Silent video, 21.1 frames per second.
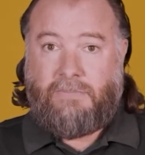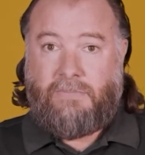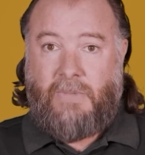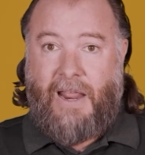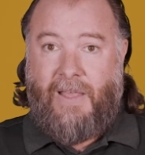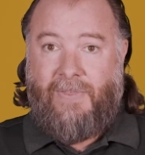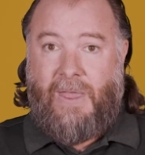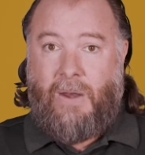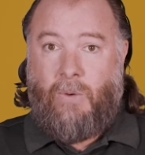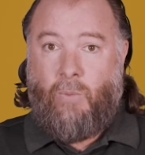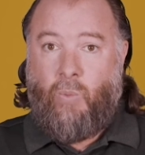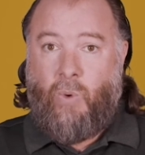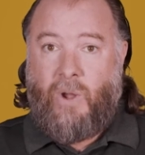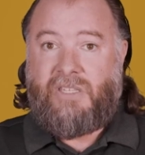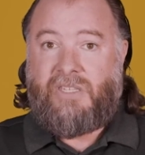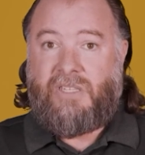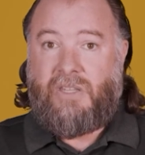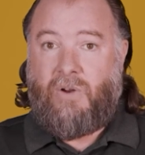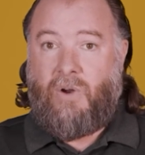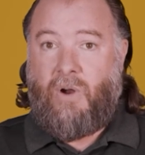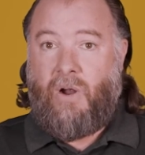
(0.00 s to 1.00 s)
And then
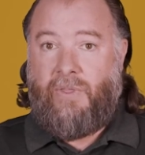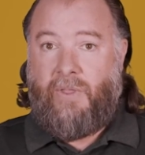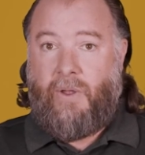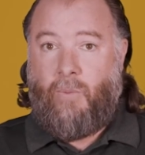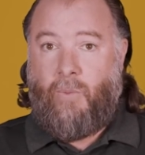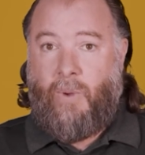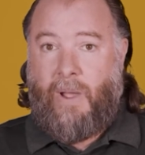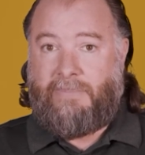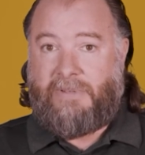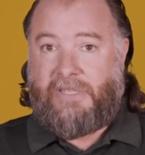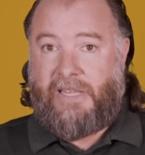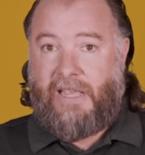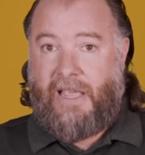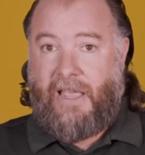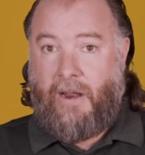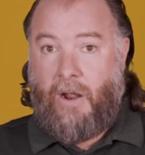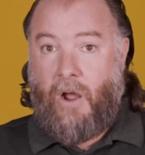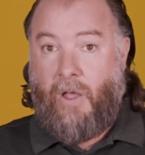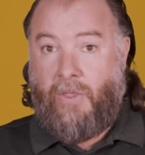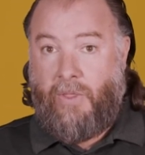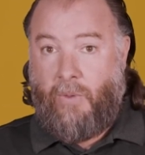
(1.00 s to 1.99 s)
once they're on the
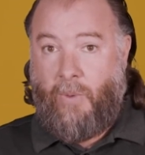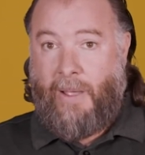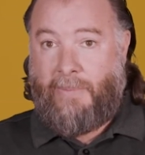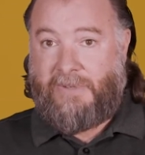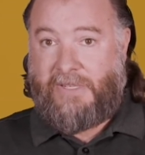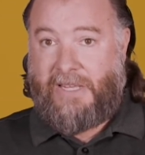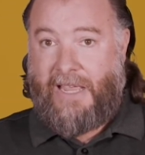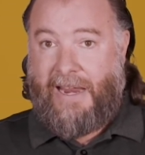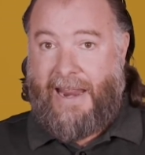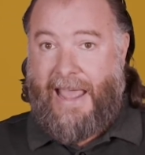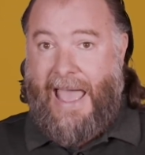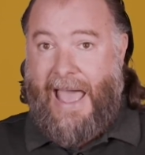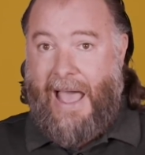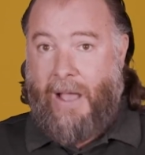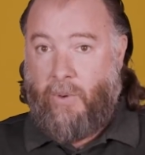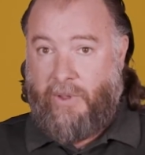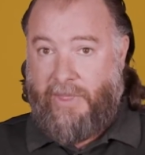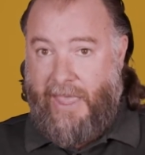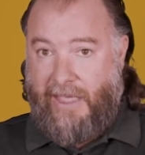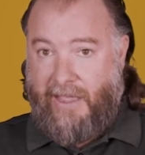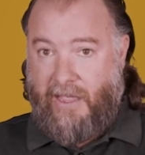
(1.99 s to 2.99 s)
website, how
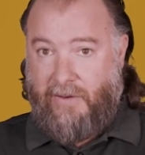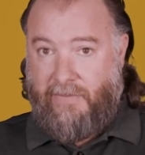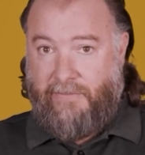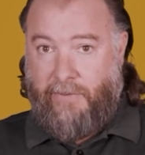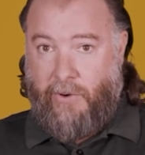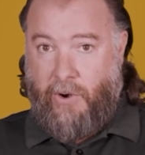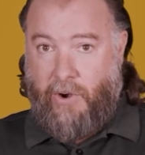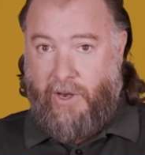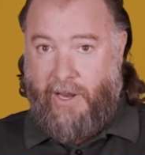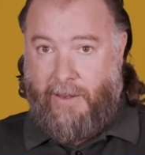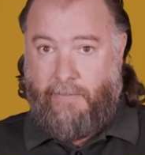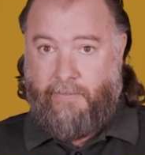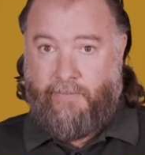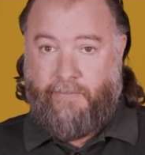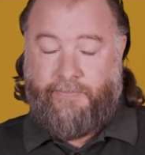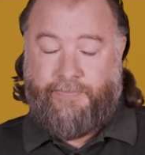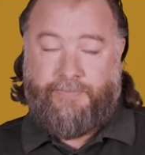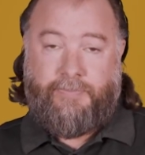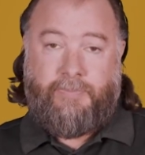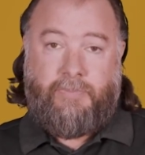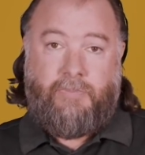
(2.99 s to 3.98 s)
are they converting
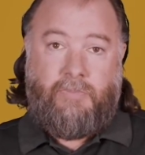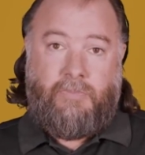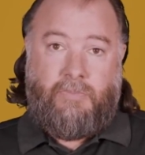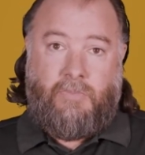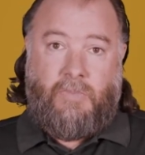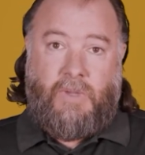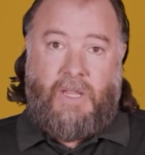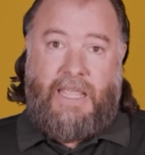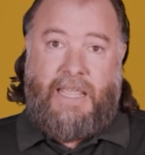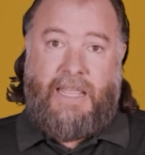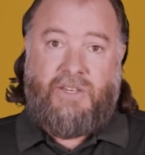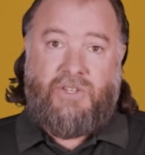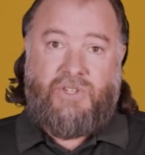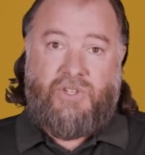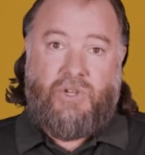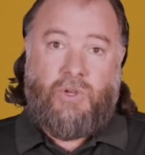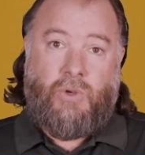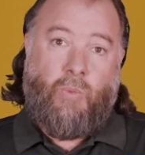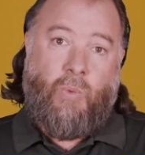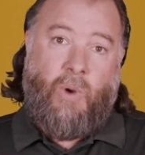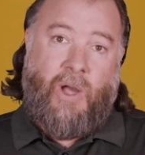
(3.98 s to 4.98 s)

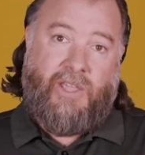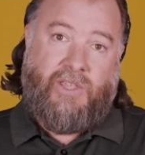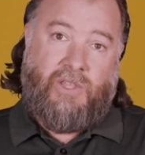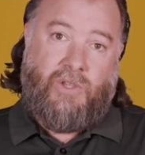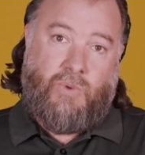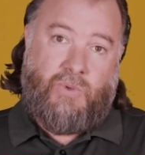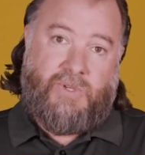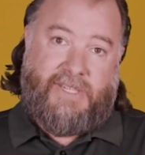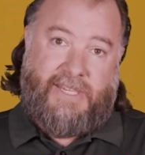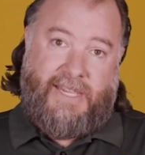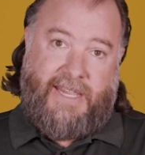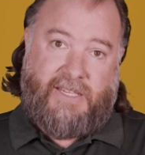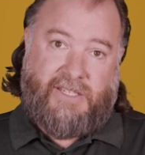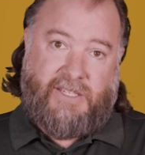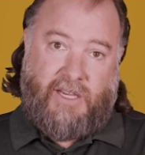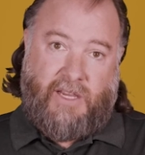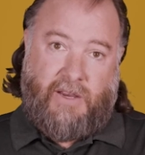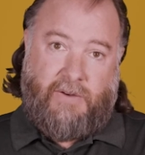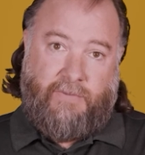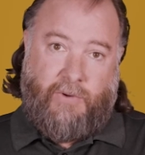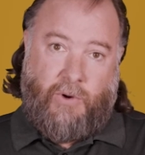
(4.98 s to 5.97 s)
into what you see as
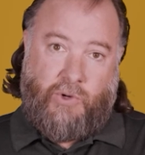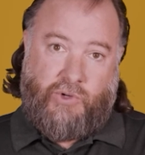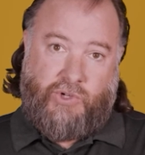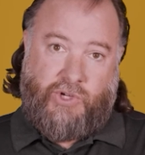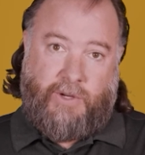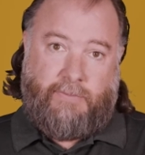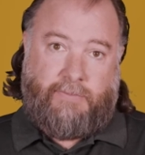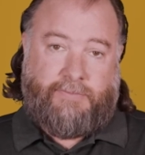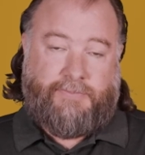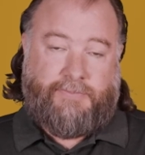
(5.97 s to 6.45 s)
a conversion?